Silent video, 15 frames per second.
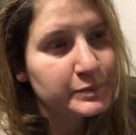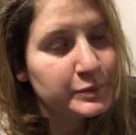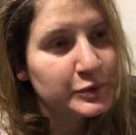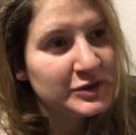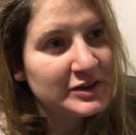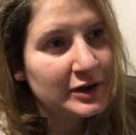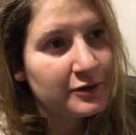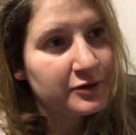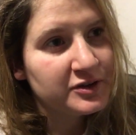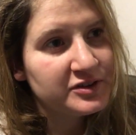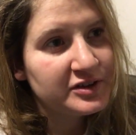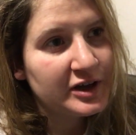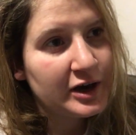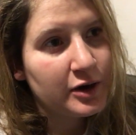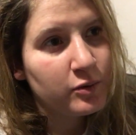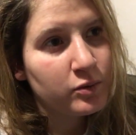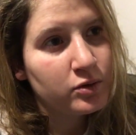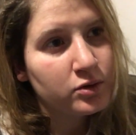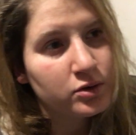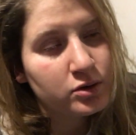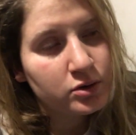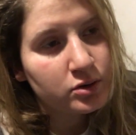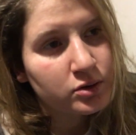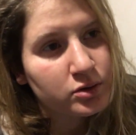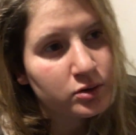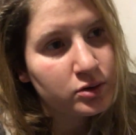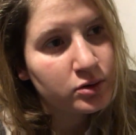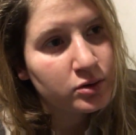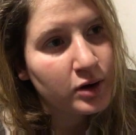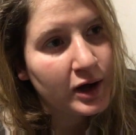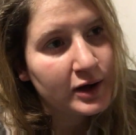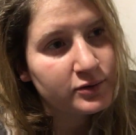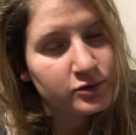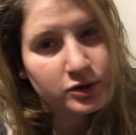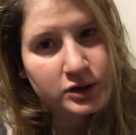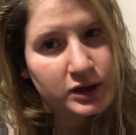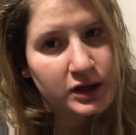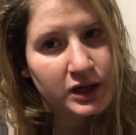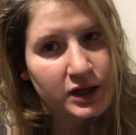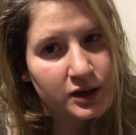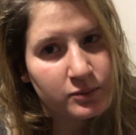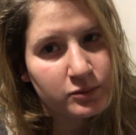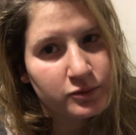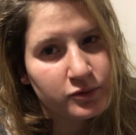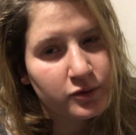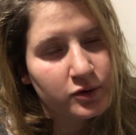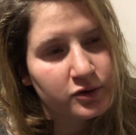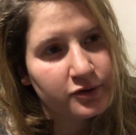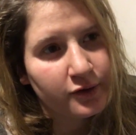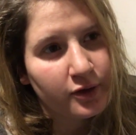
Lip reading: put down a towel after cleaning up, of course.